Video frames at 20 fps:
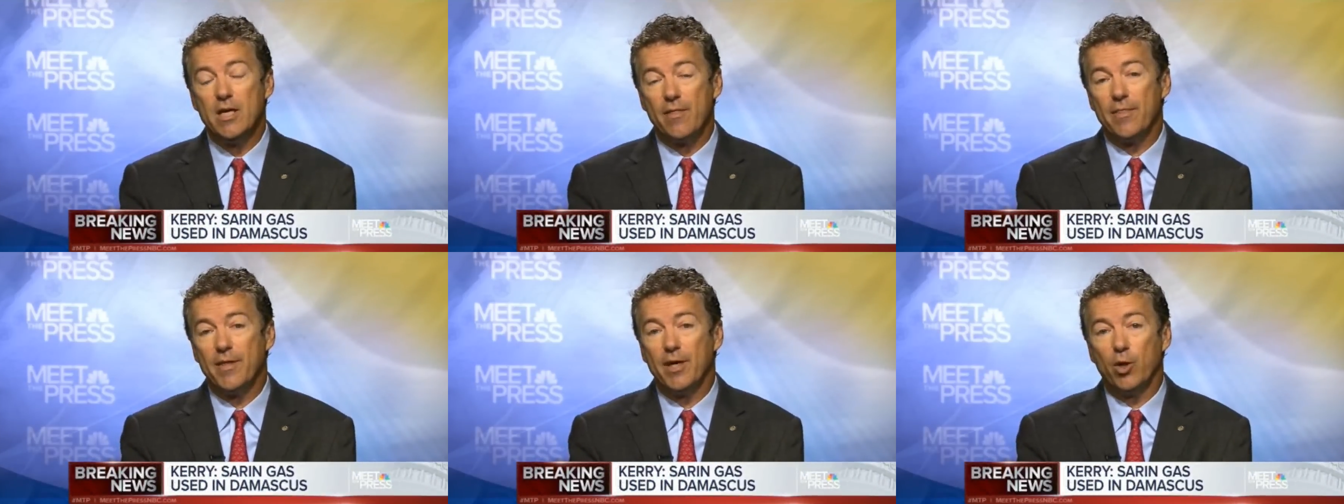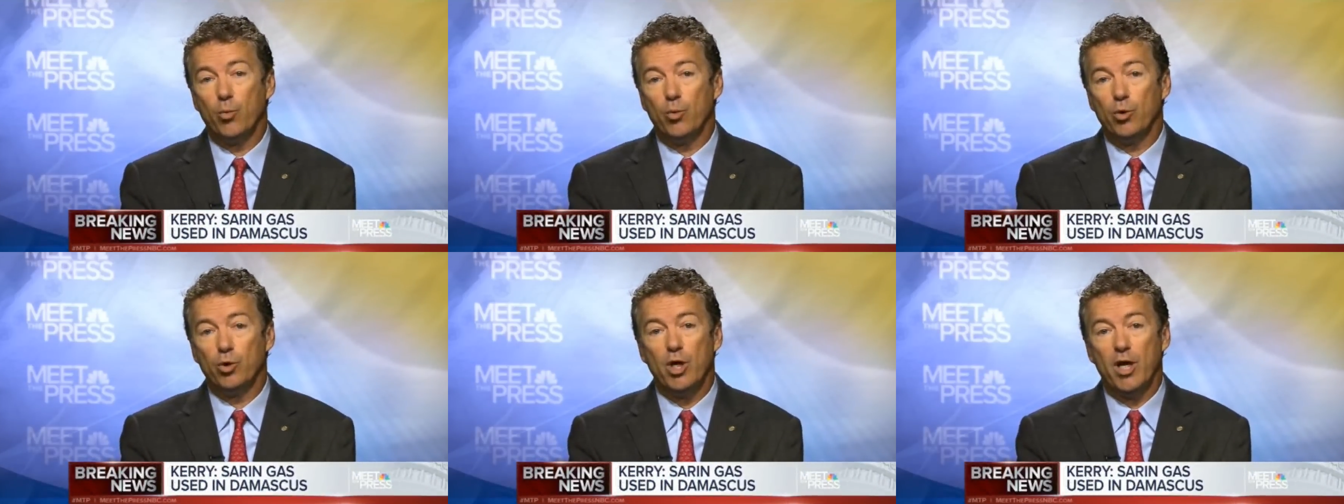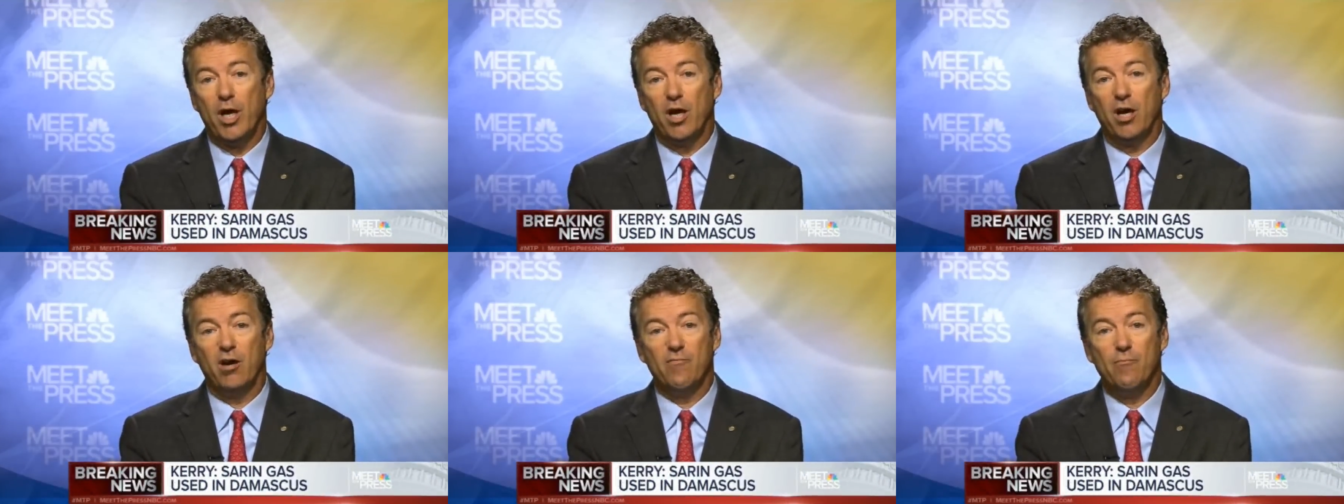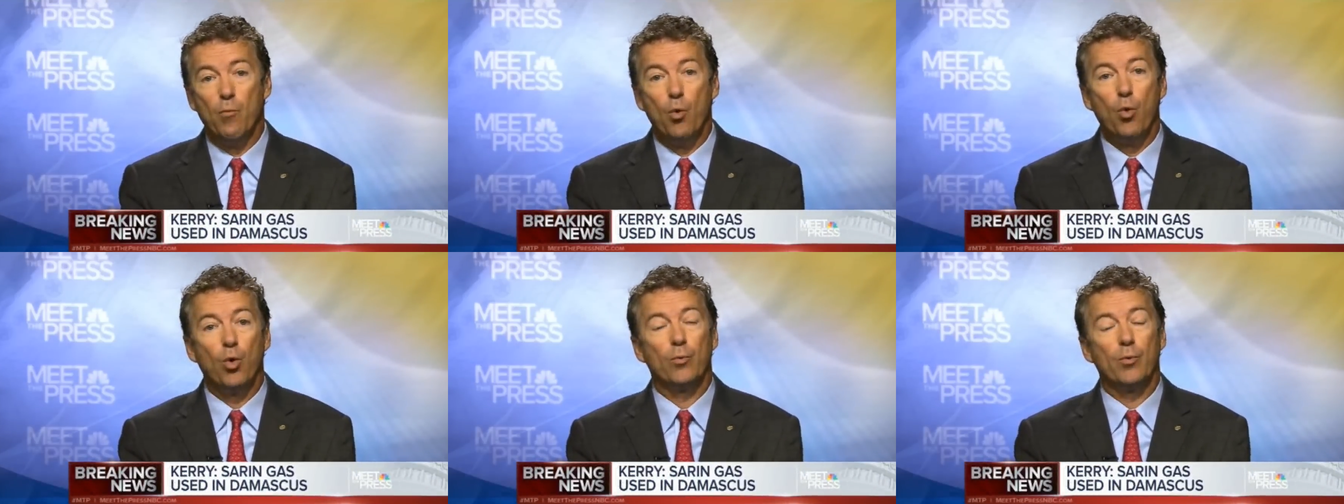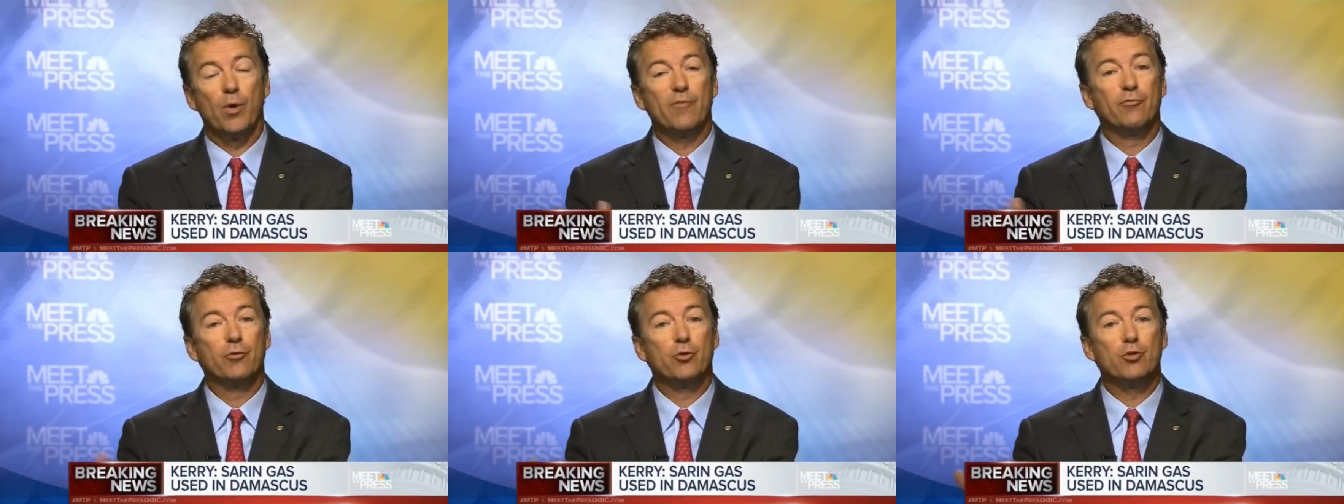that we'll have more
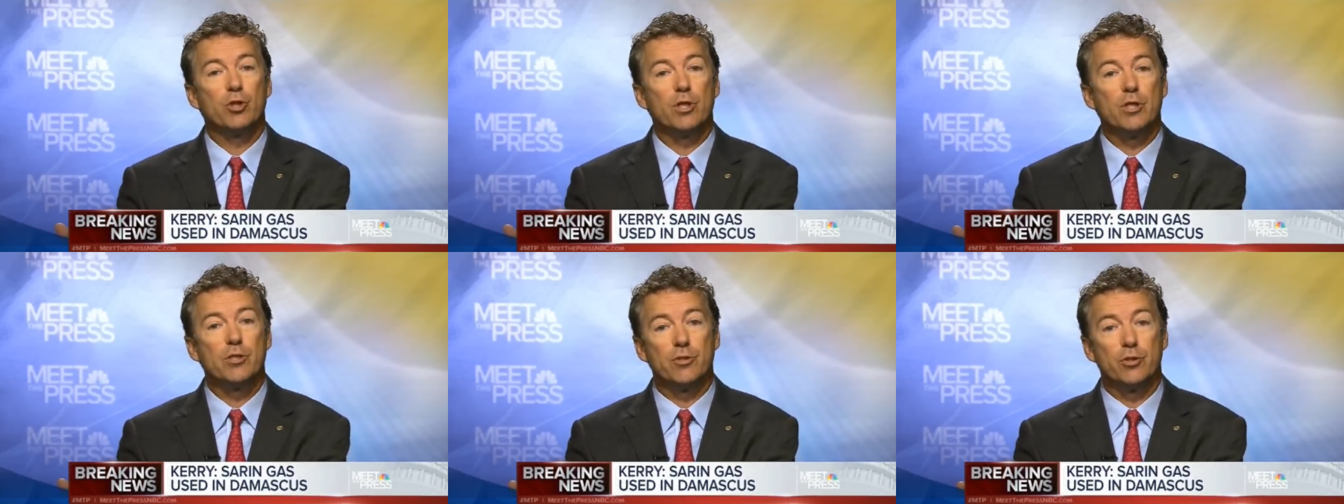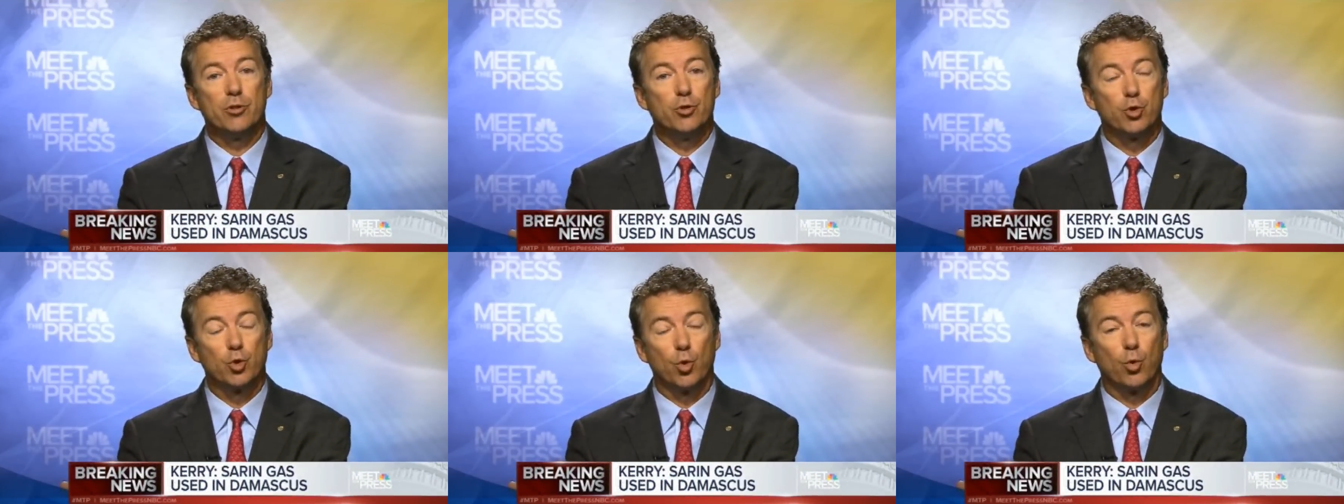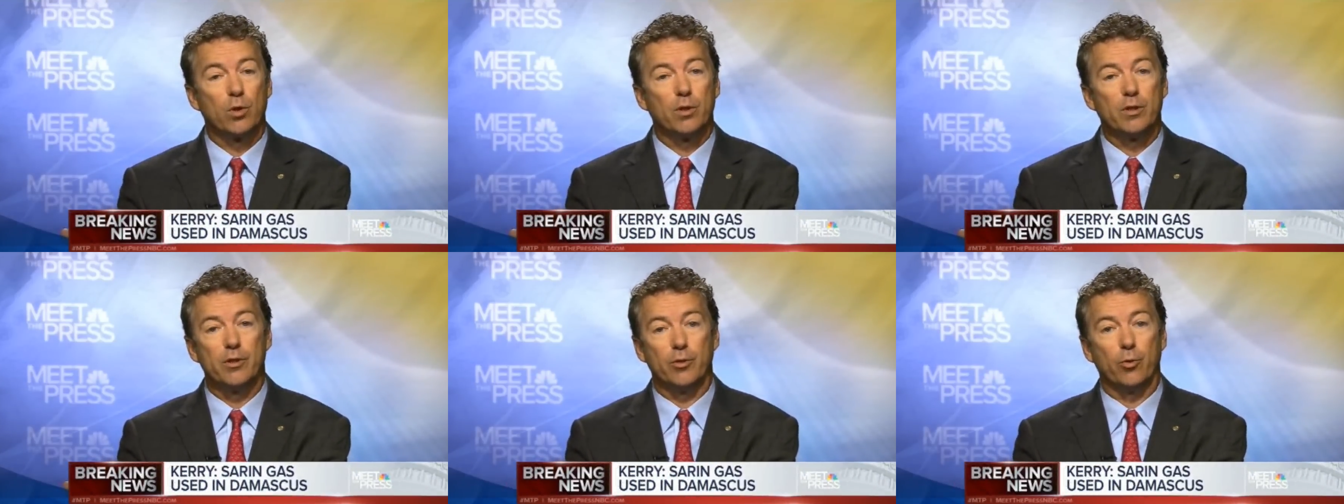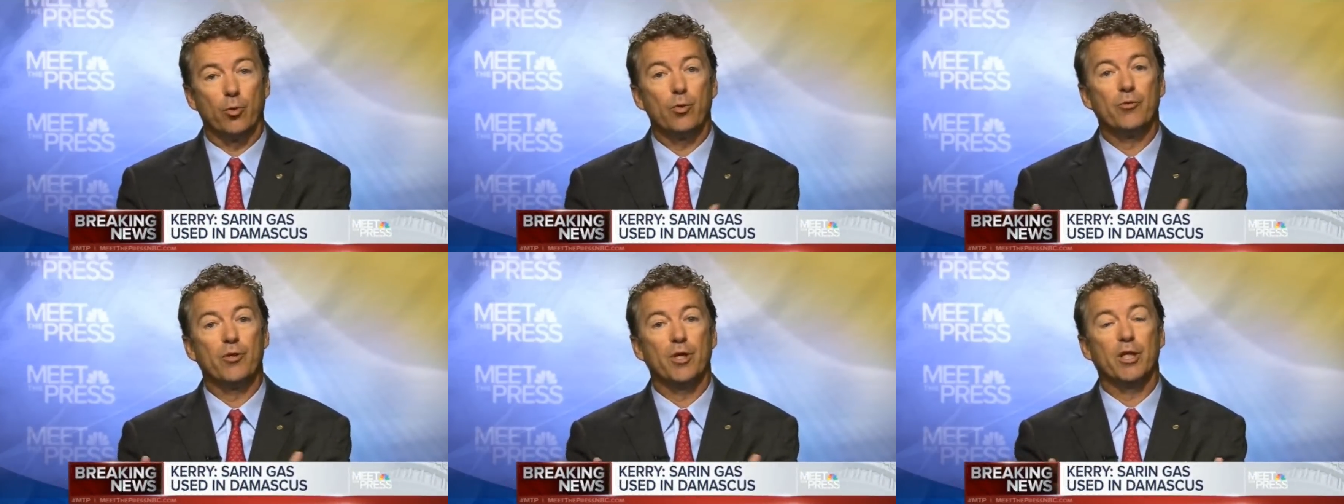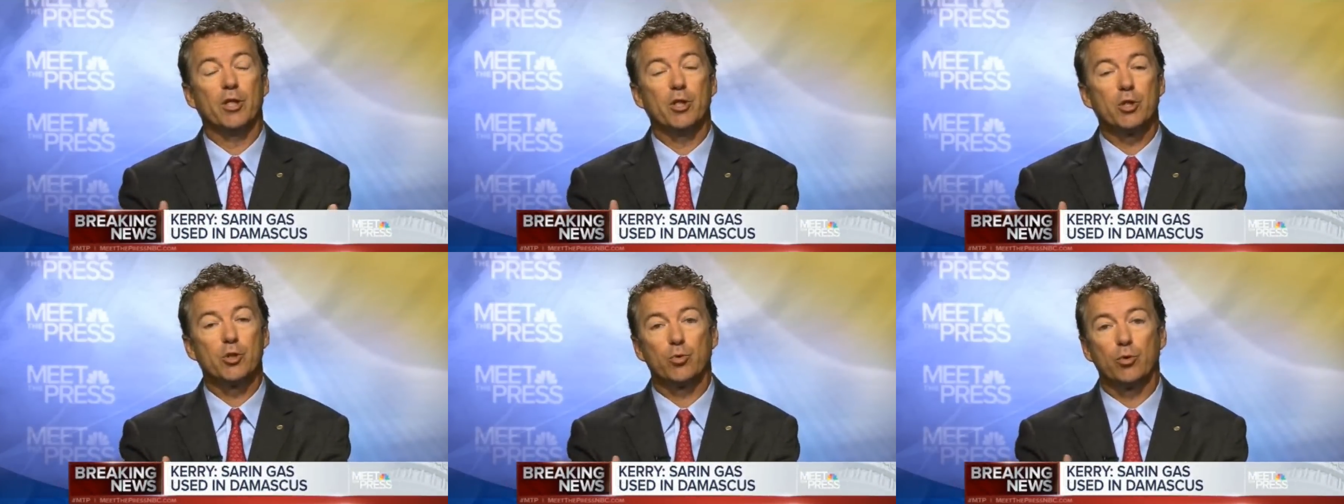refugees in Jordan or that
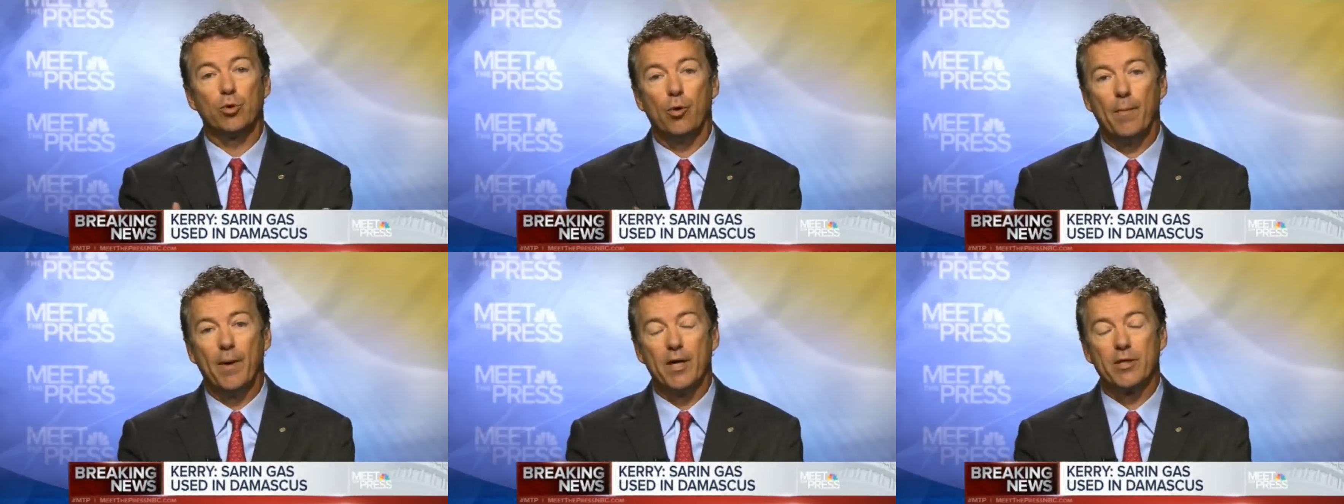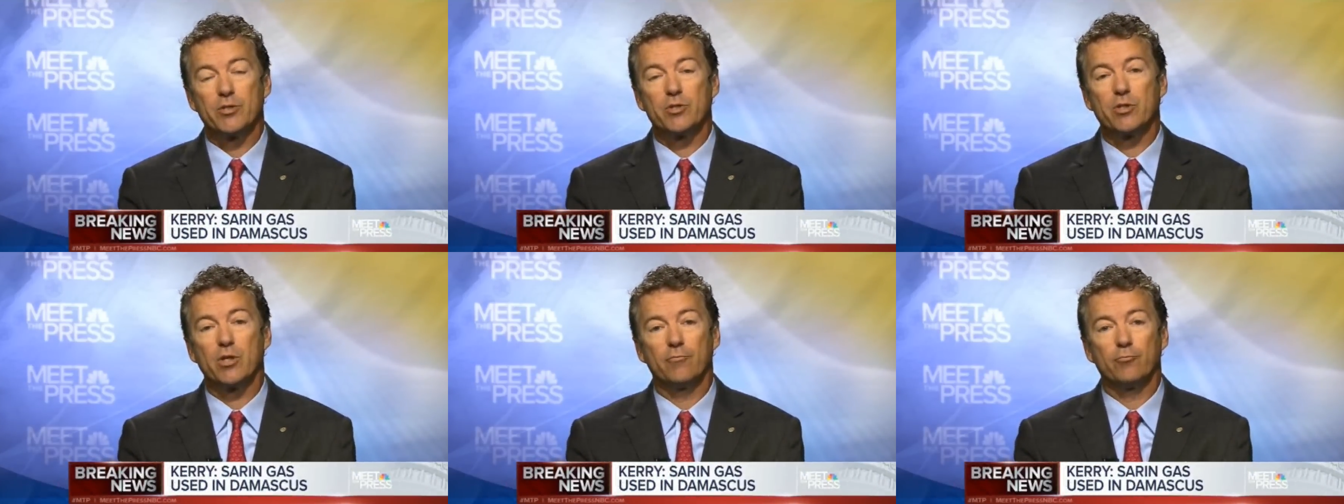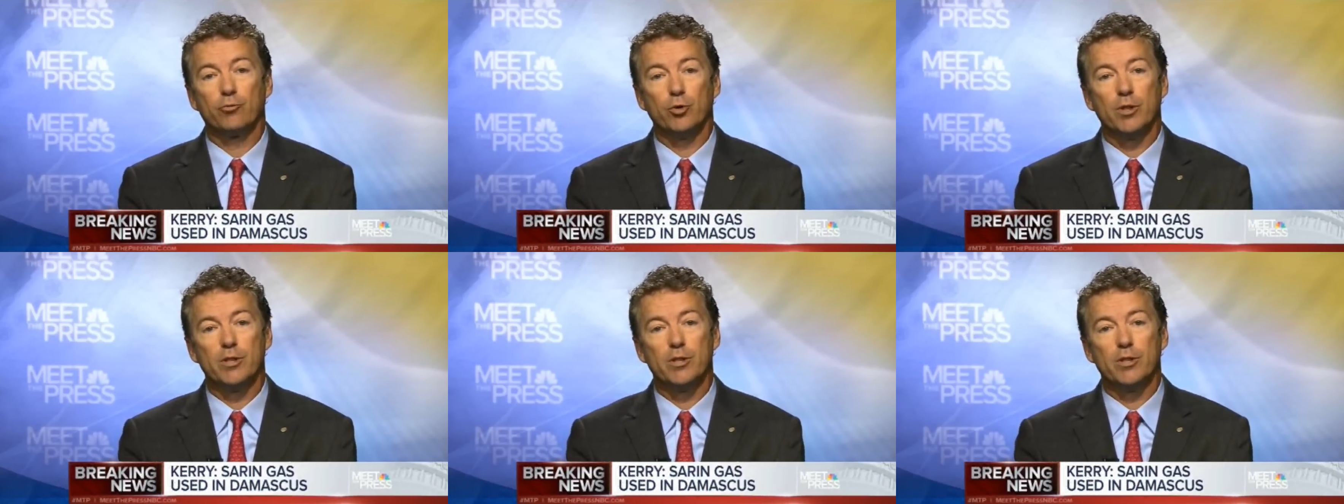Israel might suffer